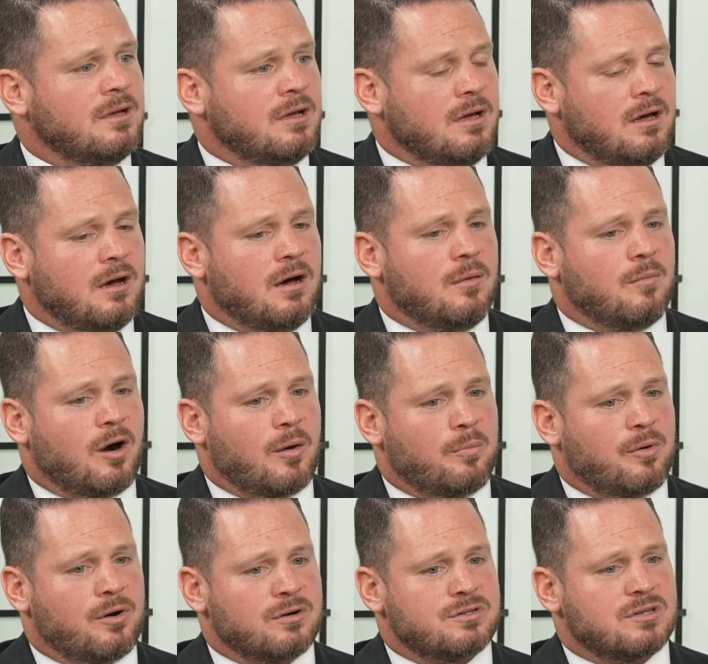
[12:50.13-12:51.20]
Our
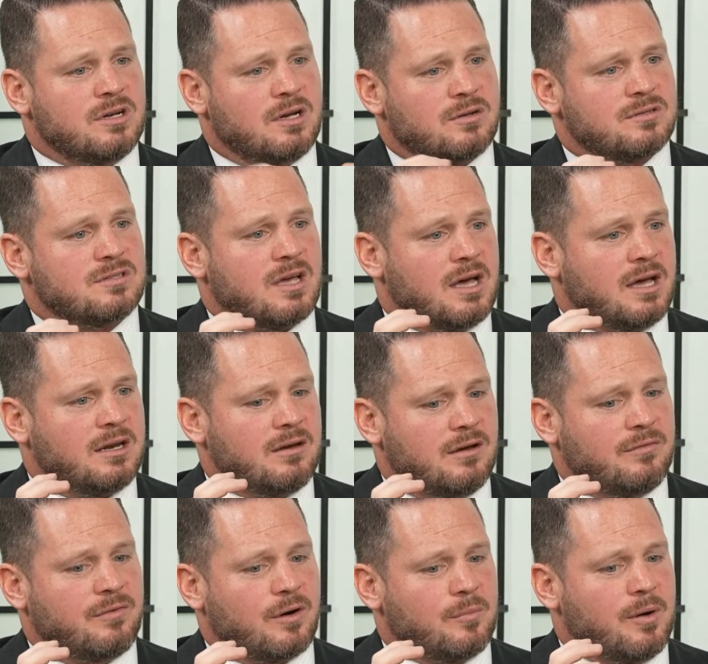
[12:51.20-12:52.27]
personnel side
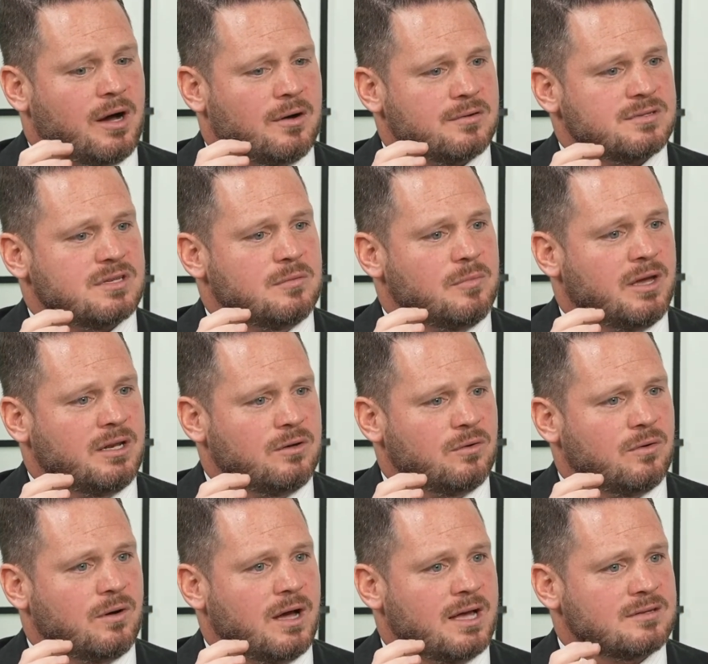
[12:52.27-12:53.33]
of our policy
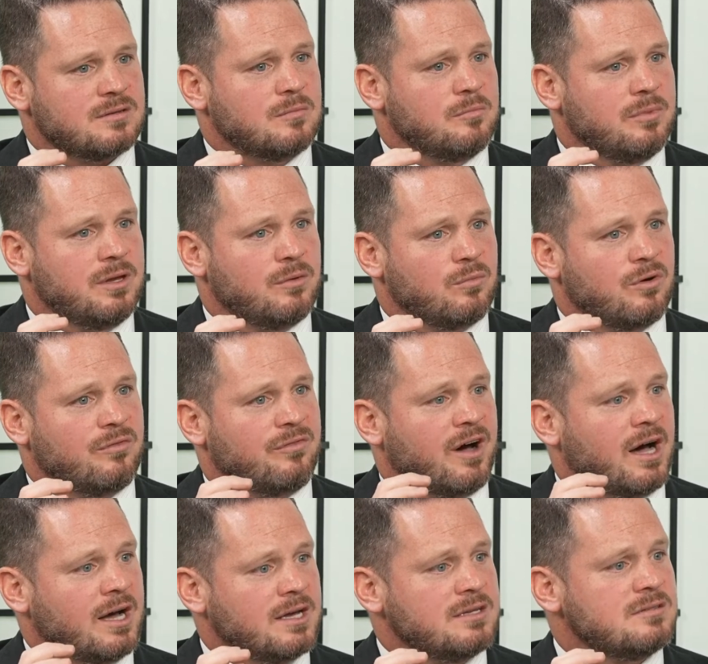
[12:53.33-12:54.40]
manual hasn't been
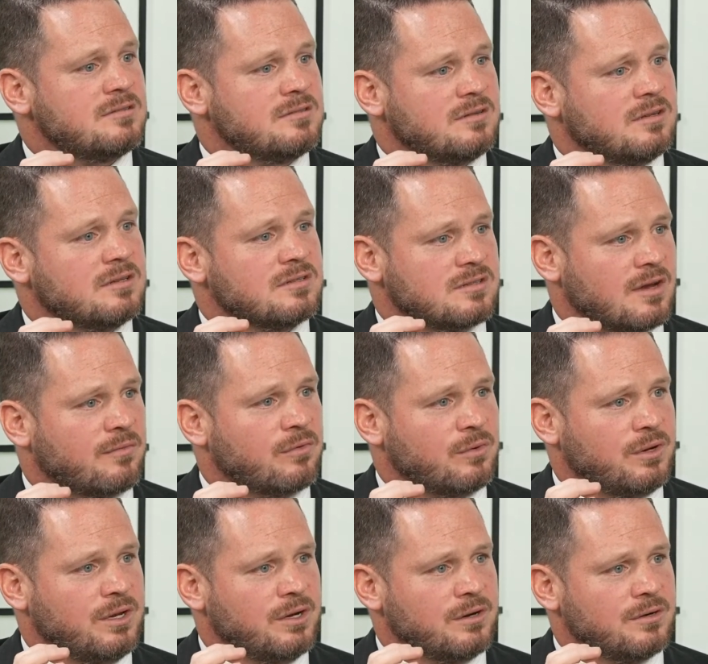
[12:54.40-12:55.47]
revised in several
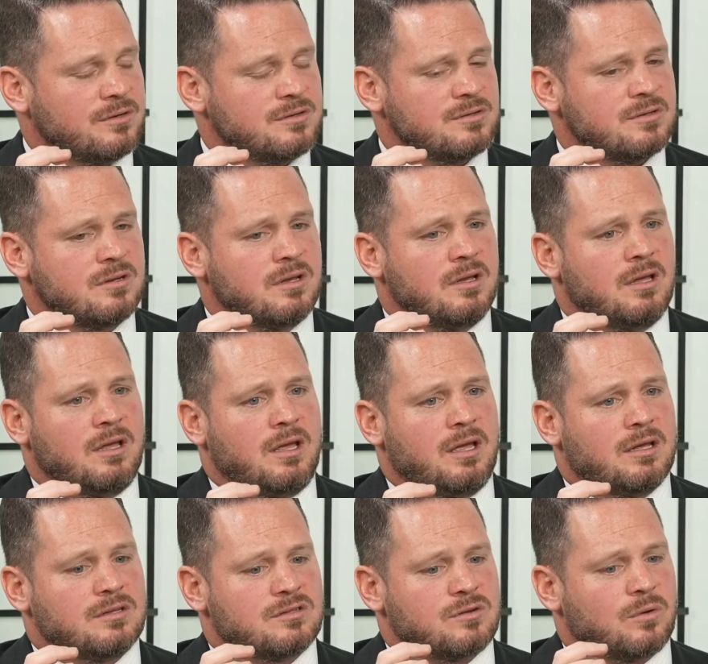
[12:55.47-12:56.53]
years,
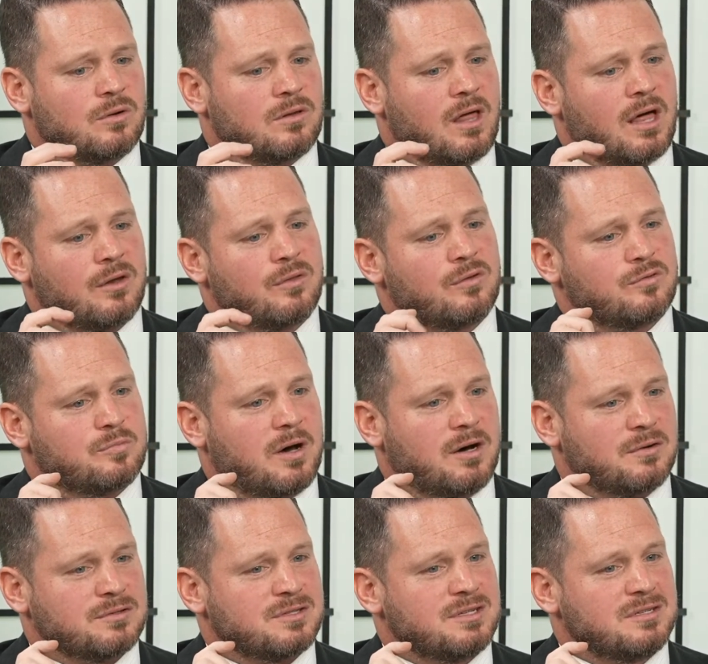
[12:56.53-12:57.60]
and so a lot of those
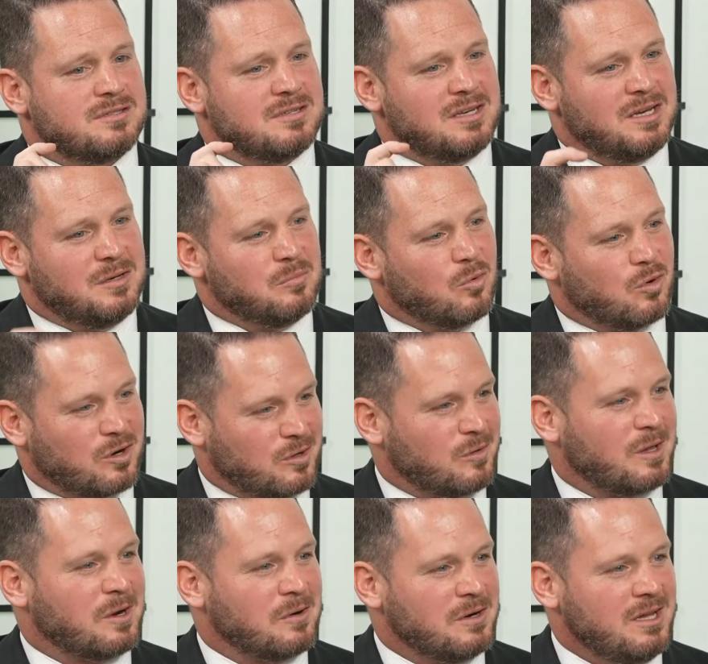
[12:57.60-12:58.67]
policies need more
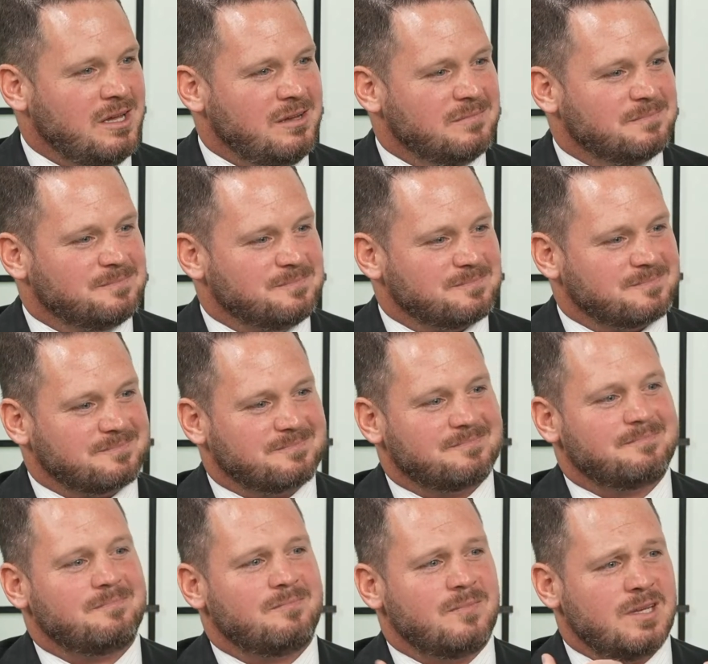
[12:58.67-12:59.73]
clarity.
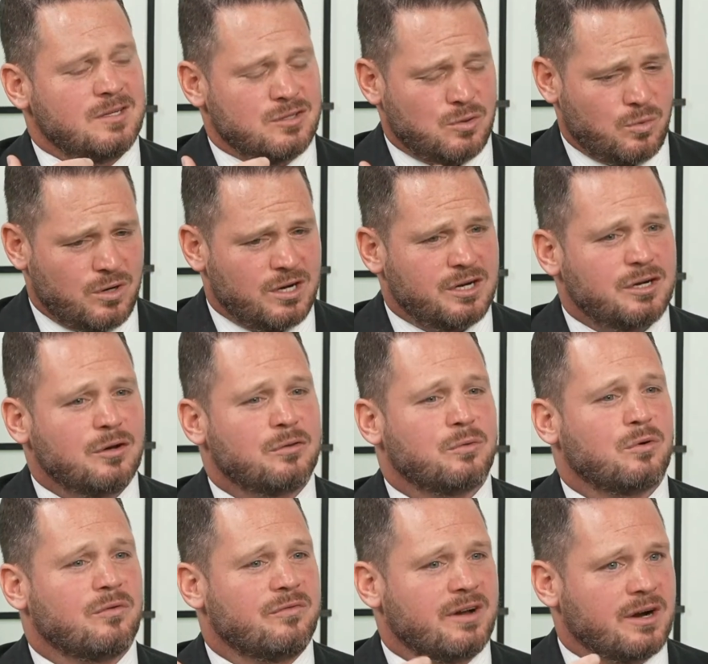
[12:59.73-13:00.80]
So we're going to go
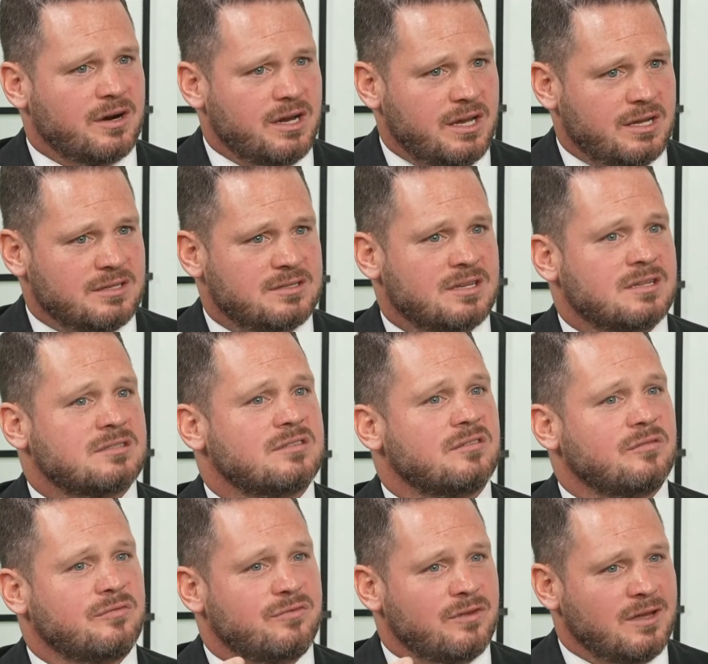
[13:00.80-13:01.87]
through a very
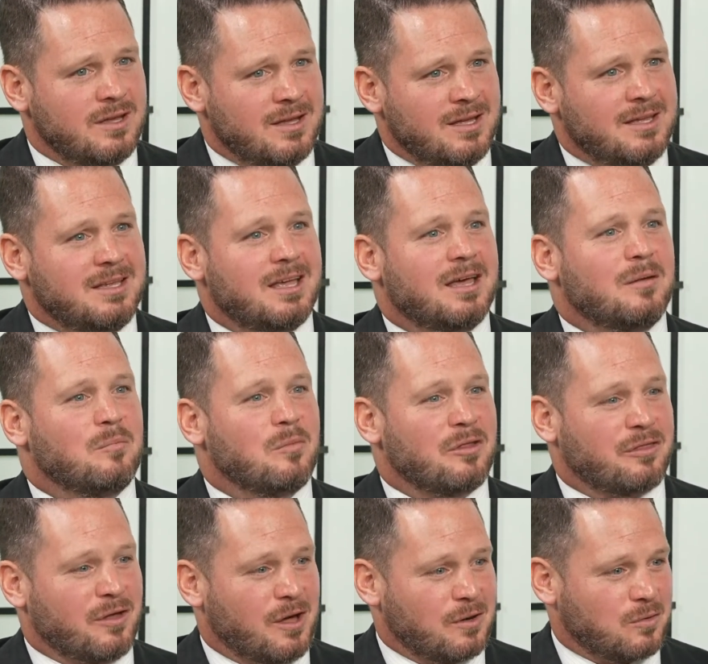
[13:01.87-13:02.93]
intensive yet
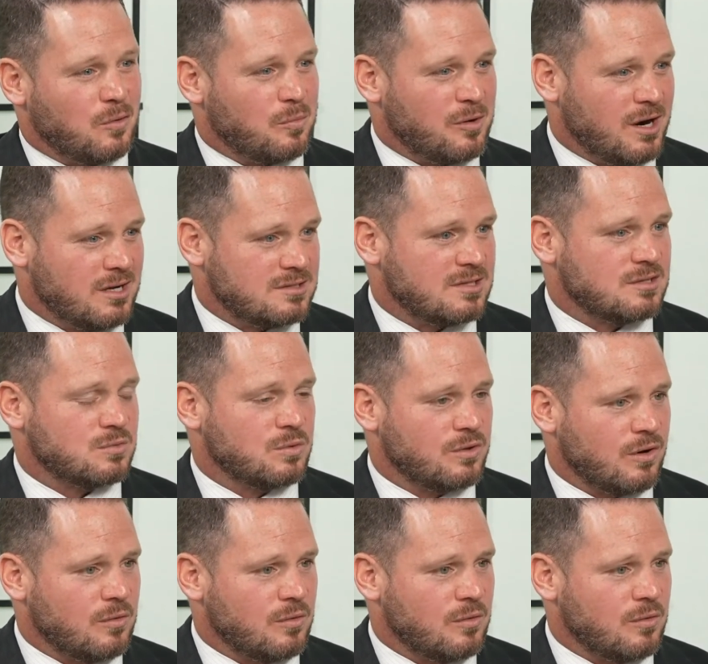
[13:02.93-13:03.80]
methodical process with our